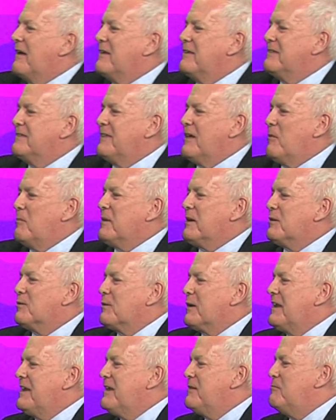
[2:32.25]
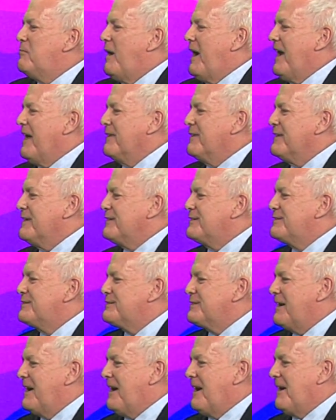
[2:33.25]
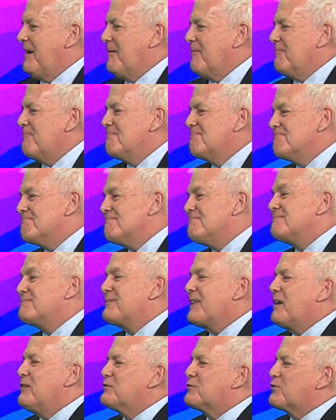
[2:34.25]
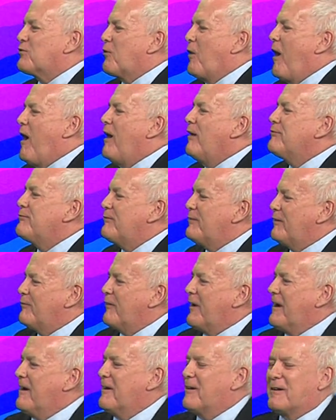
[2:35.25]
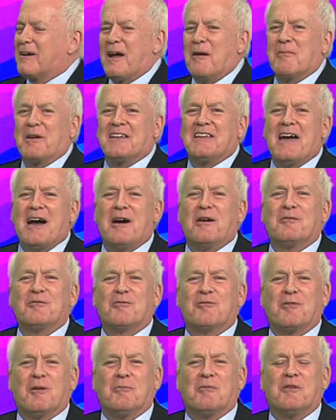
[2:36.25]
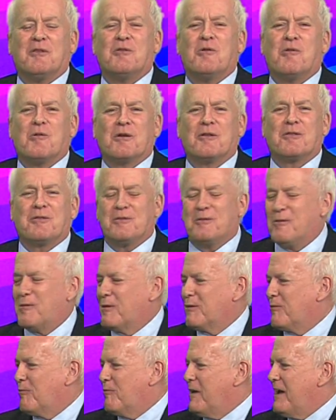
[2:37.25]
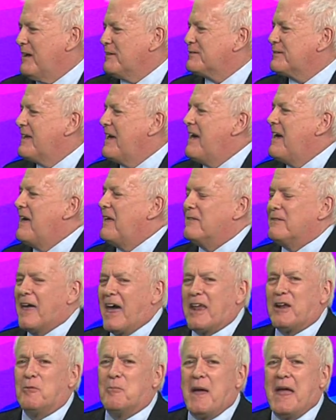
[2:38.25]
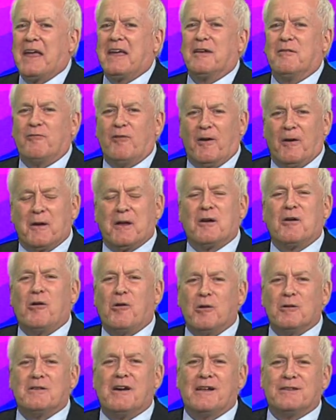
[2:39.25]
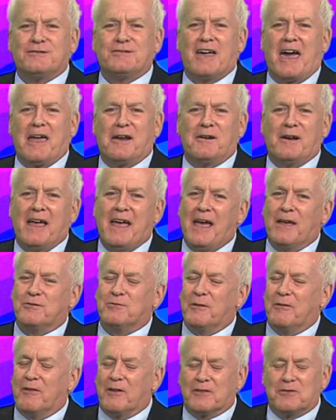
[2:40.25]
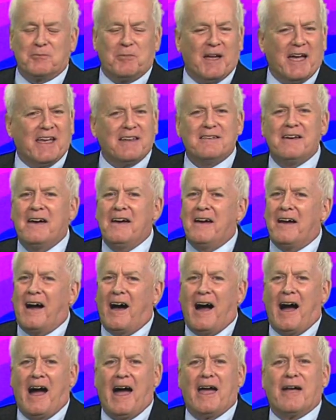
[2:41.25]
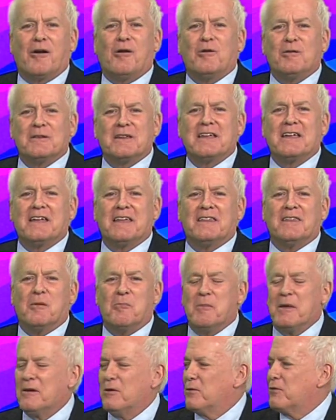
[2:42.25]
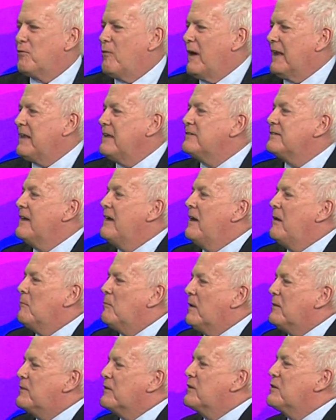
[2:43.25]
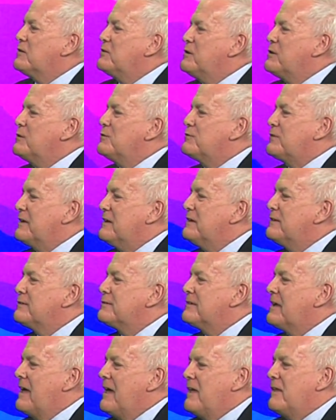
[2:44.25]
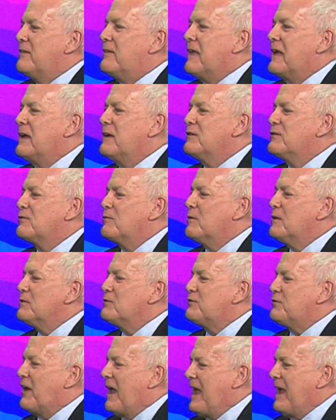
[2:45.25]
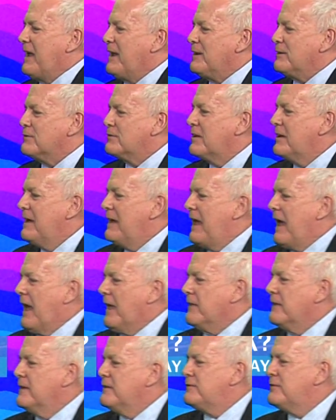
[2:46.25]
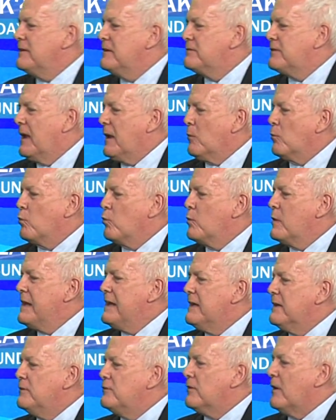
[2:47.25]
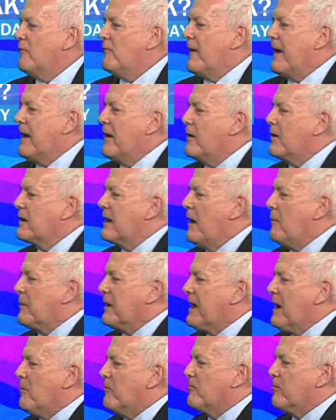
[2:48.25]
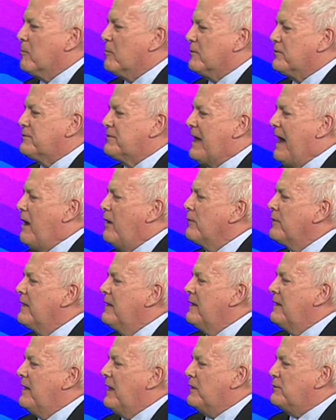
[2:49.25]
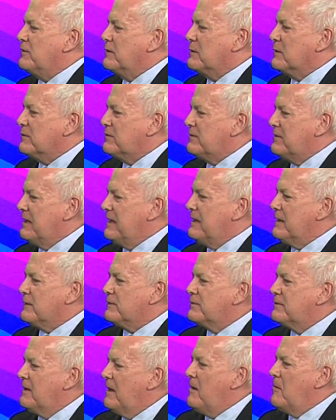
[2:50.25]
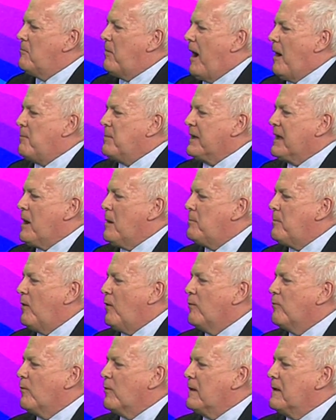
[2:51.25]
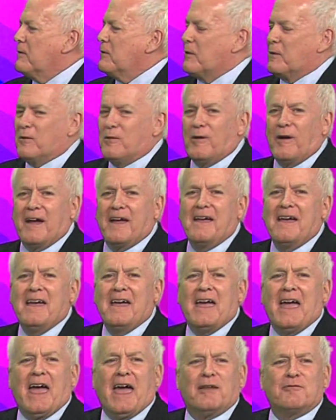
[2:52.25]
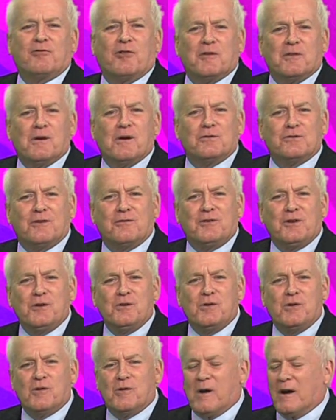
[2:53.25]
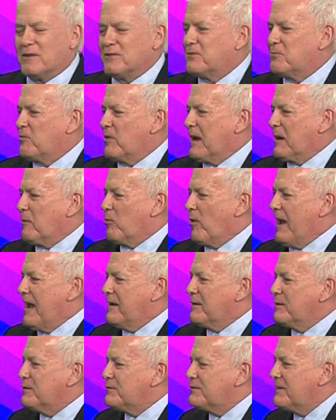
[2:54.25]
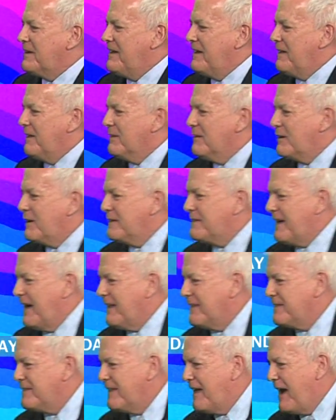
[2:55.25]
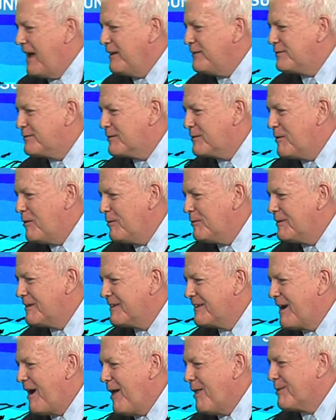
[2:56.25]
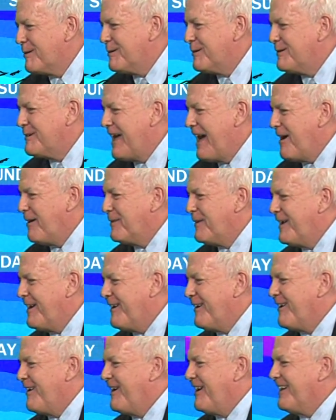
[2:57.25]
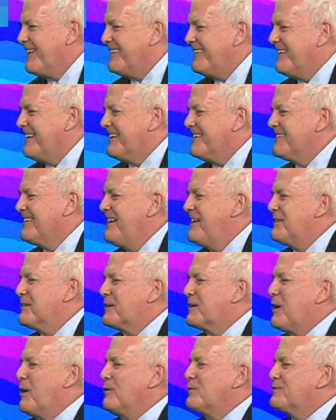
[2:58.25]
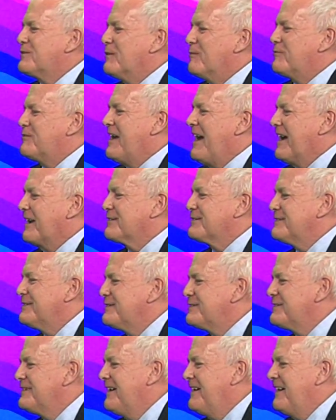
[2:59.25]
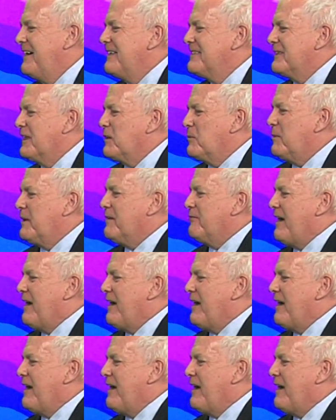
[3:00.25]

they'll be greeted by this. Uh, trough of air coming down from the north northwest. That'll make it very cold on Saturday, as we've explained, a high only in the middle 20s. But the good news is things will change. And this is a ridge of air coming up from the south. As you can see, it's popping up over Illinois. And for those of you who are spring breakers, look at that nice golden color down there on the, the coast of Texas a little bit of